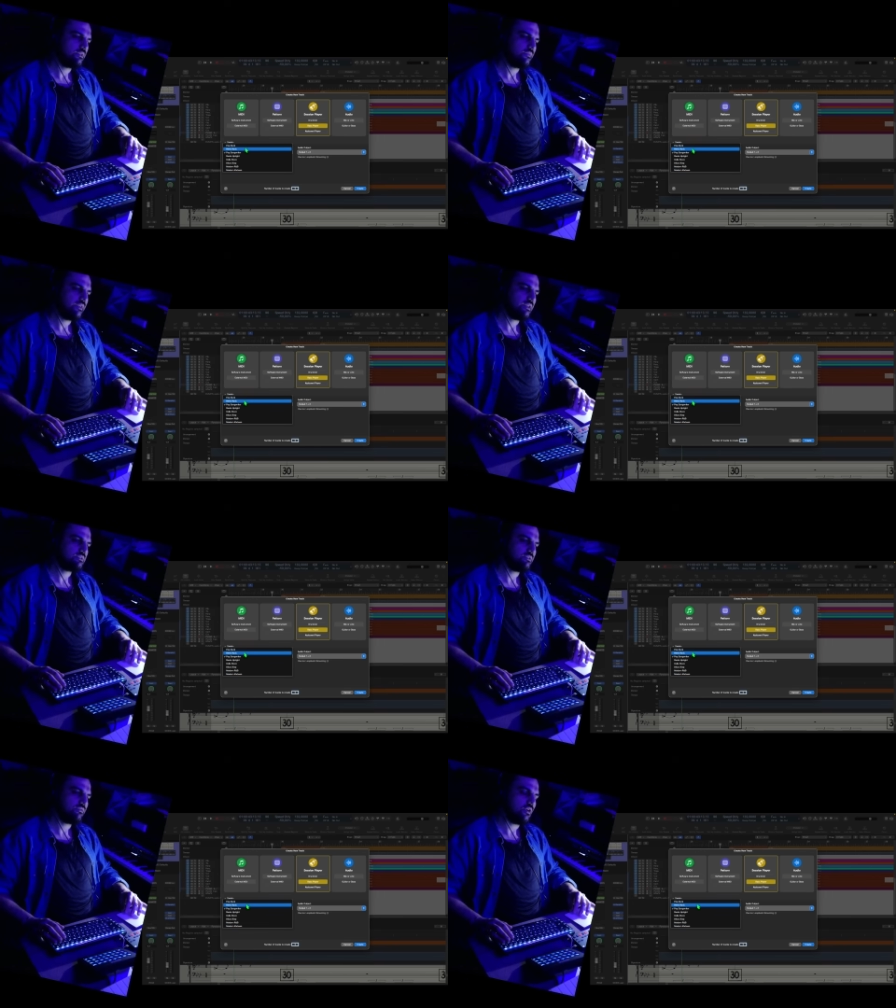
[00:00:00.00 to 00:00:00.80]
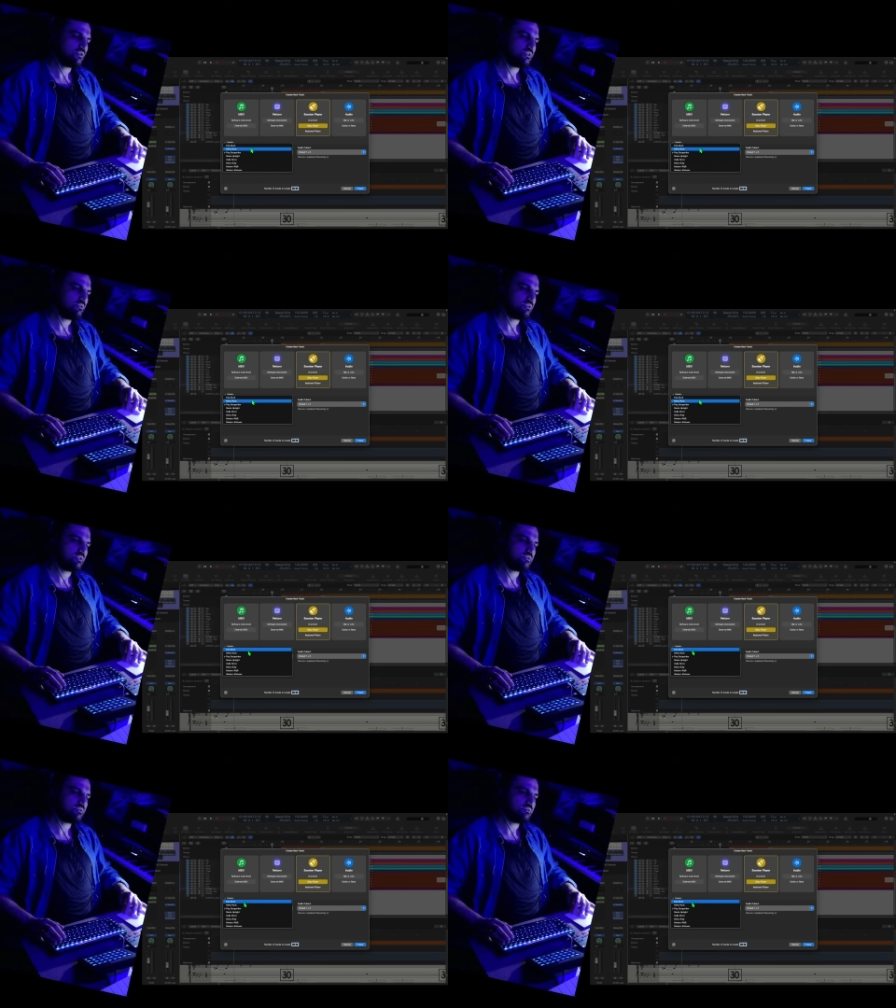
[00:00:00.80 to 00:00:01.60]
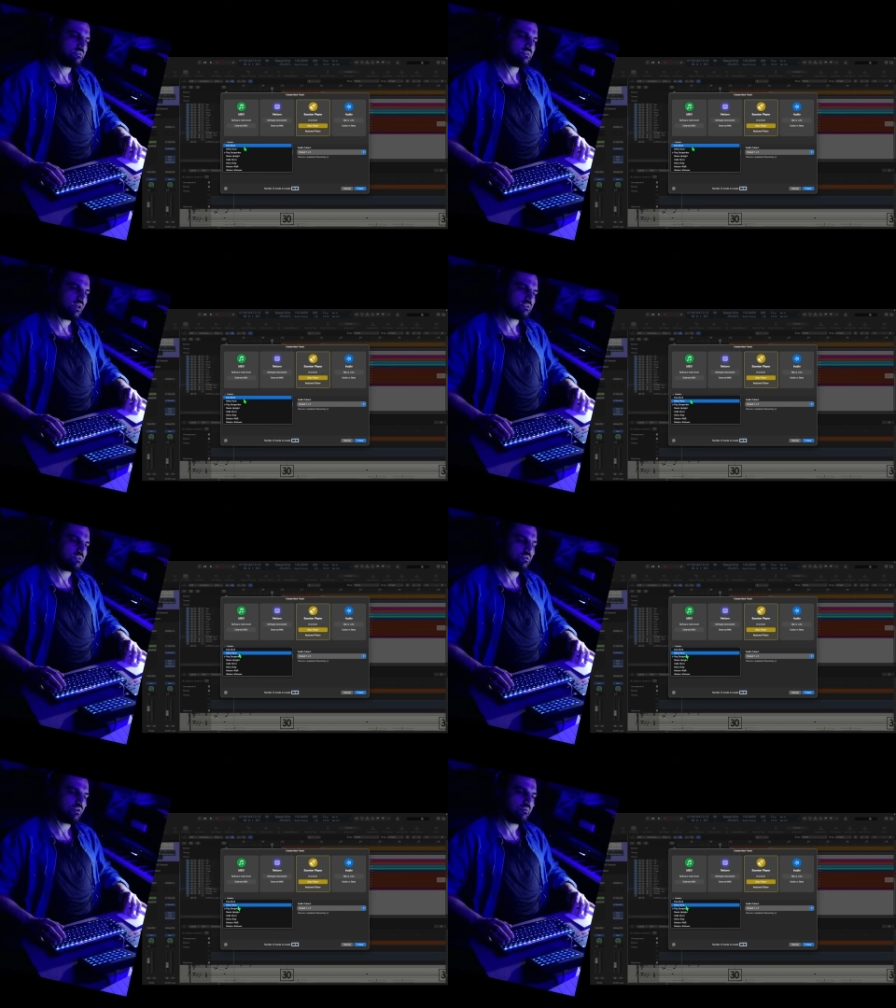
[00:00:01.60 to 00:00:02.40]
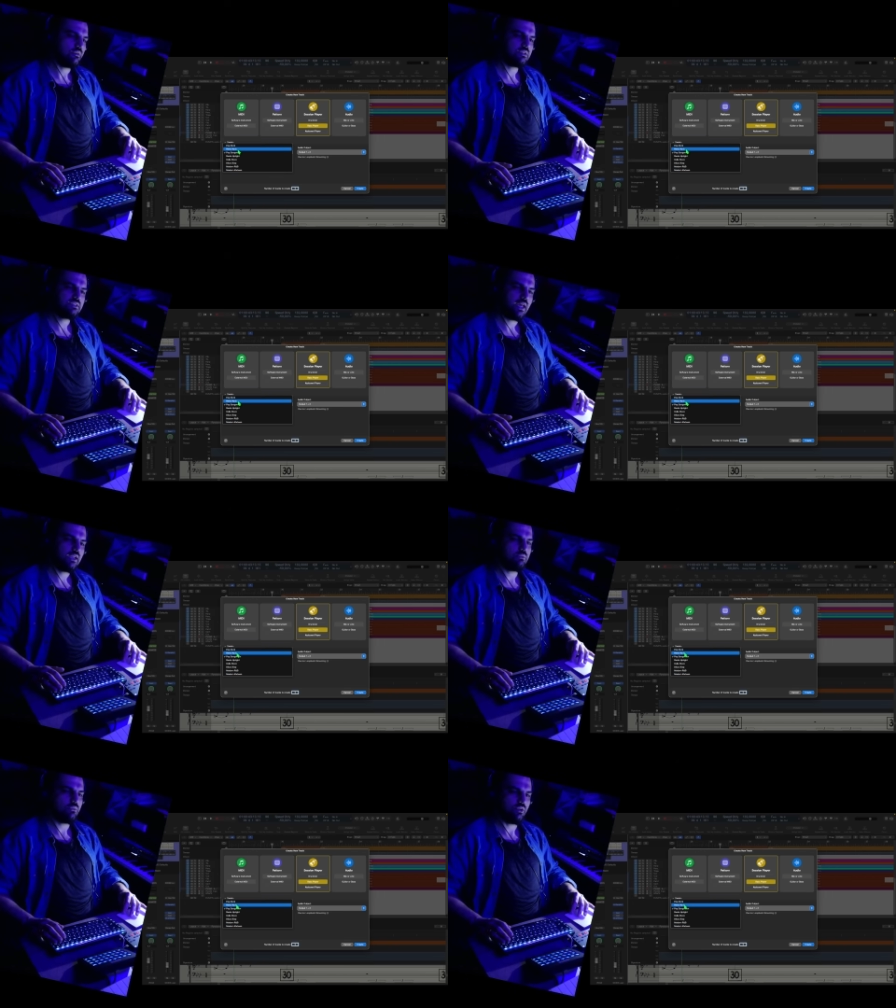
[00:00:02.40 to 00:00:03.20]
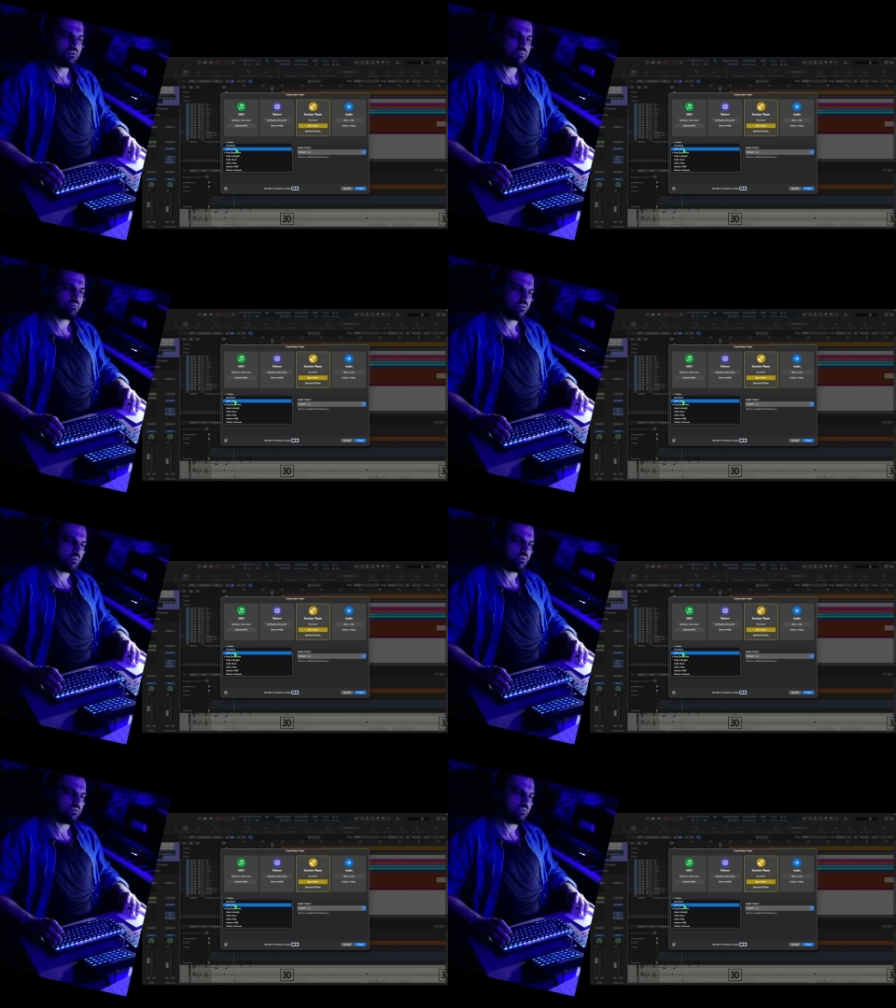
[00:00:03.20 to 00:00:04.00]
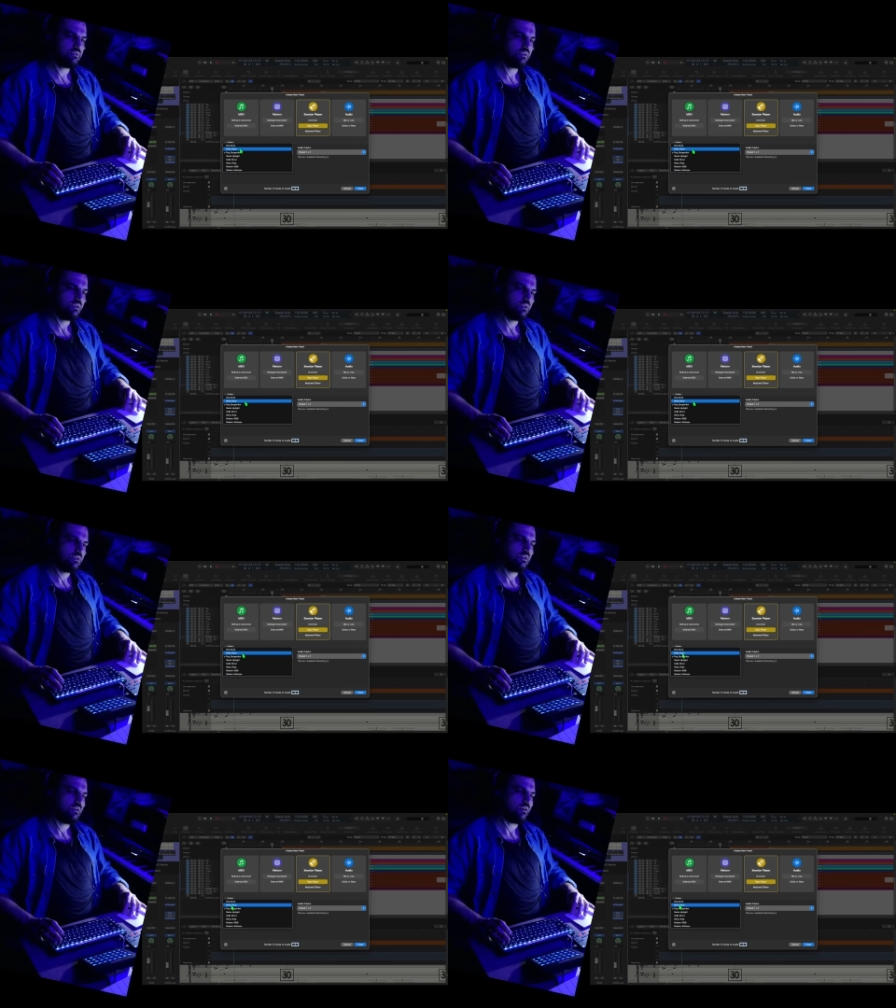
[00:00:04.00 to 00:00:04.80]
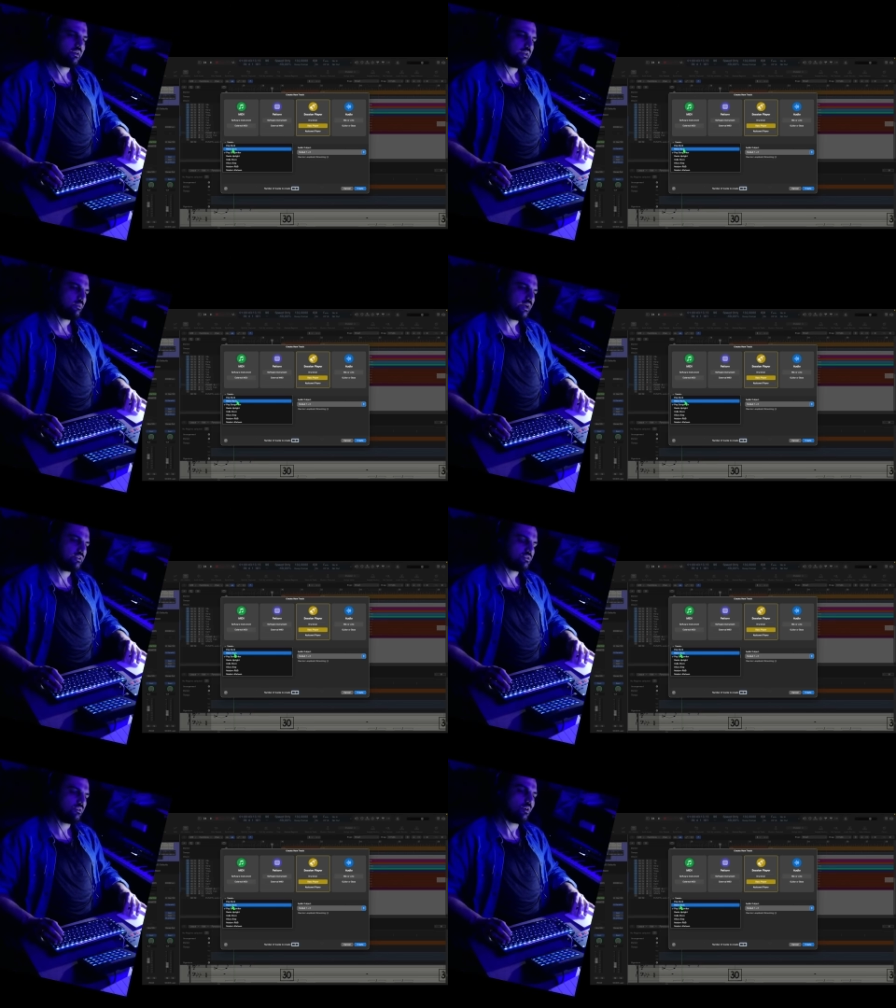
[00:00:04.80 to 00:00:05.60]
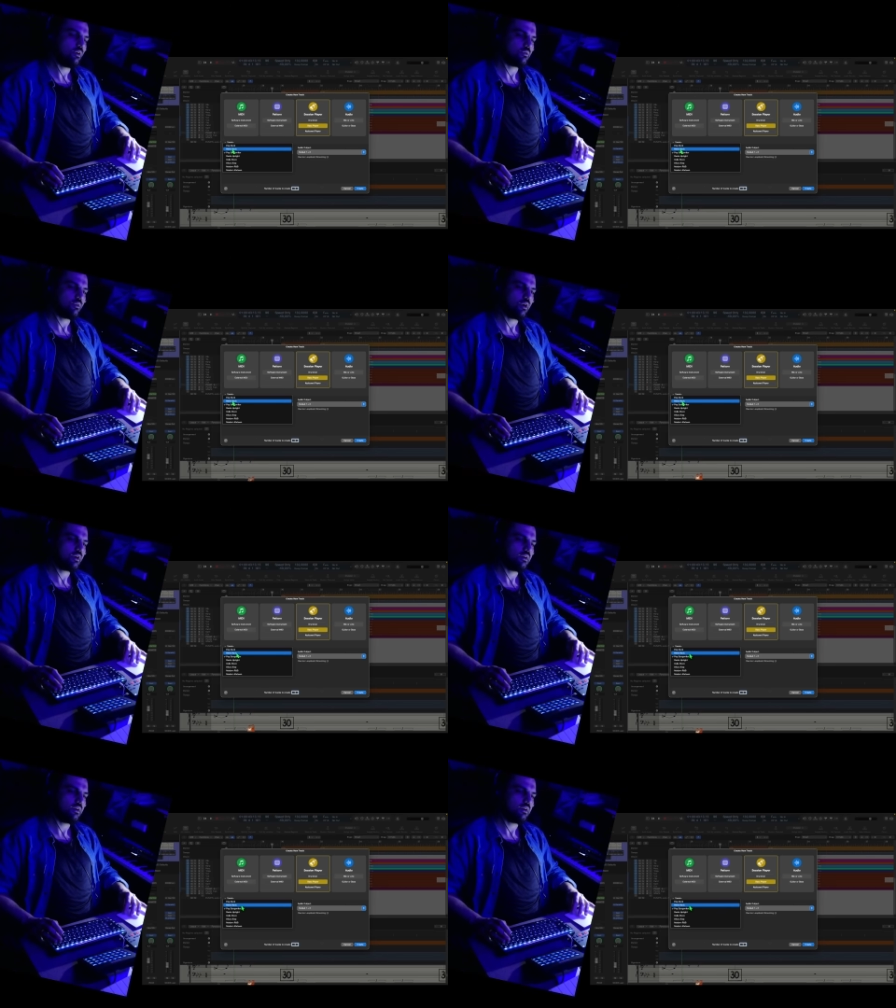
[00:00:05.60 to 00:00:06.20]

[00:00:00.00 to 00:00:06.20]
Yes, they focused on the styles that are selling most, probably, no? Okay, retro rock.